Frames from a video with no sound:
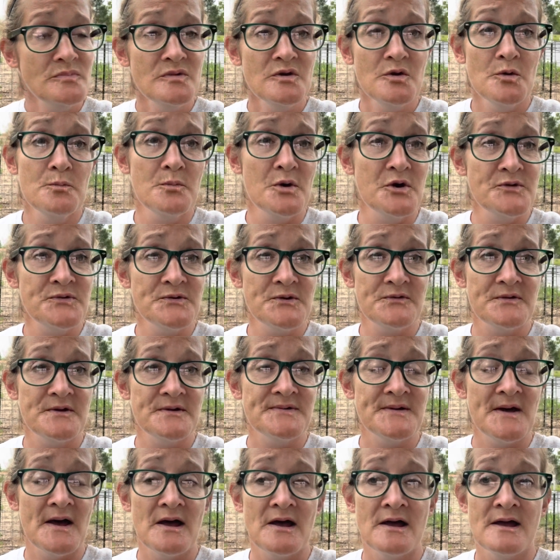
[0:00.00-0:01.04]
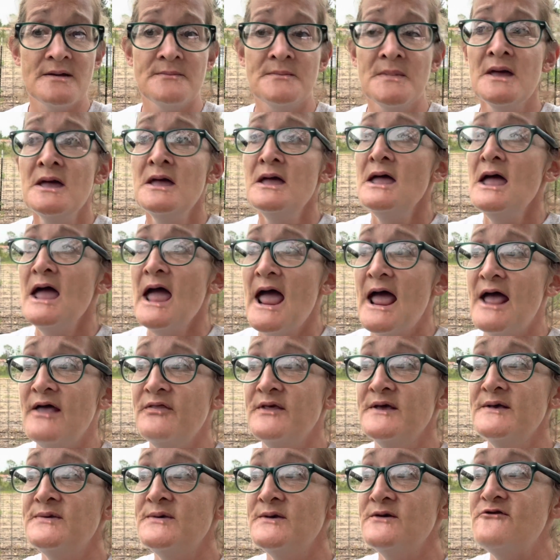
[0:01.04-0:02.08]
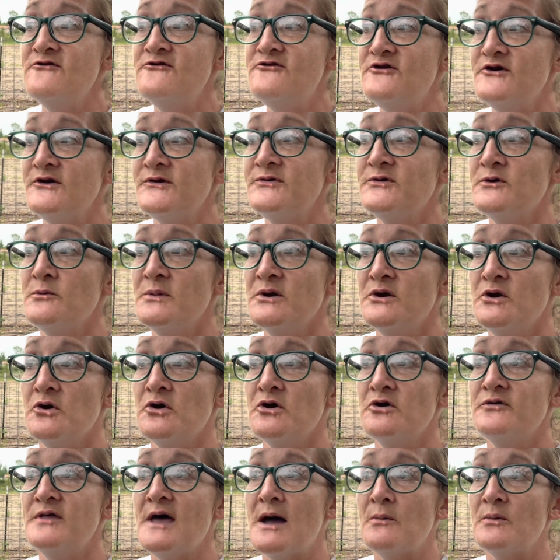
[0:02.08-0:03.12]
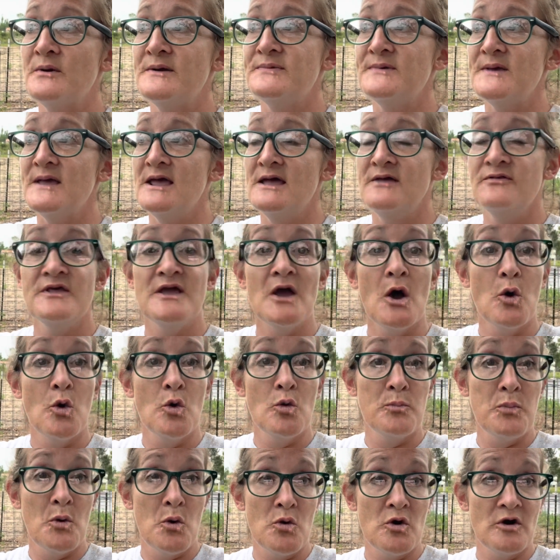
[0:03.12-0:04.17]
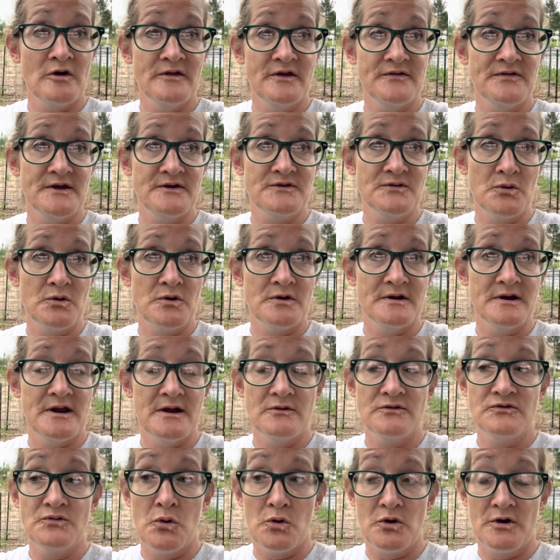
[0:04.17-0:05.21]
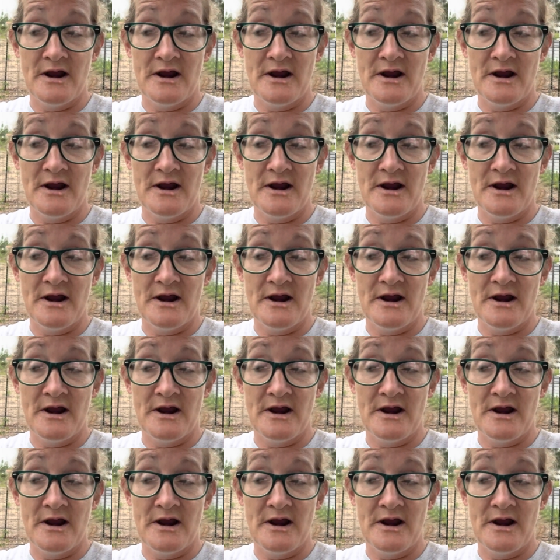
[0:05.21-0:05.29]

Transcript: most of the time, and this is just the manure that was in the old barn that they torn, tore